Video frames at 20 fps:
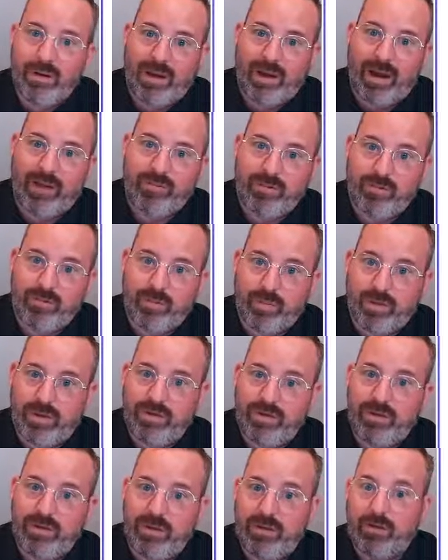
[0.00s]
I have to
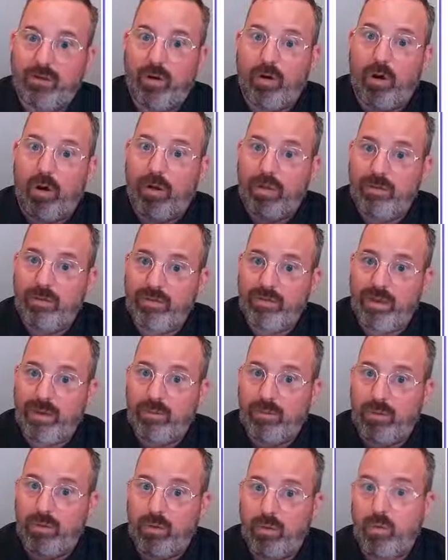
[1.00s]
replace either all of
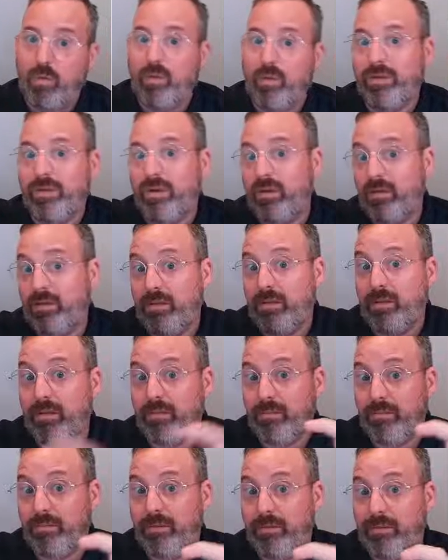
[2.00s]
them or the
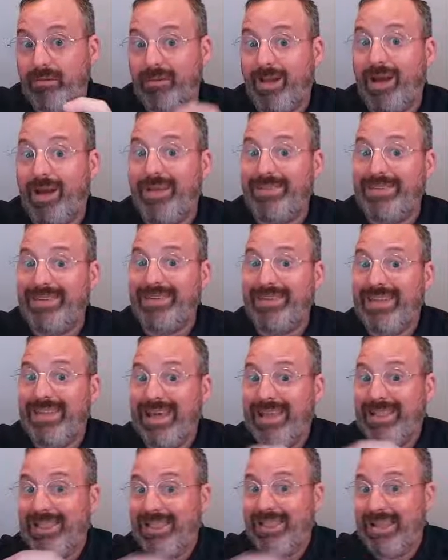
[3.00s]
slides in
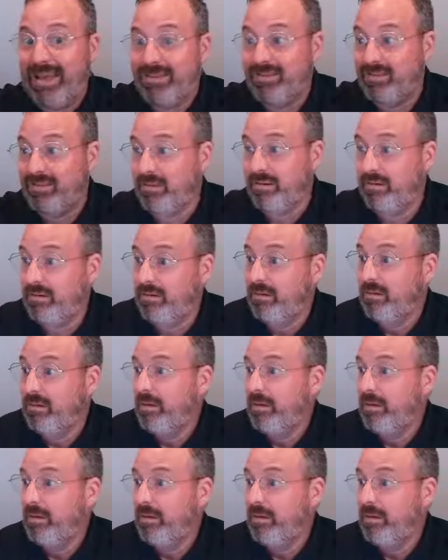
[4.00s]
that lesson.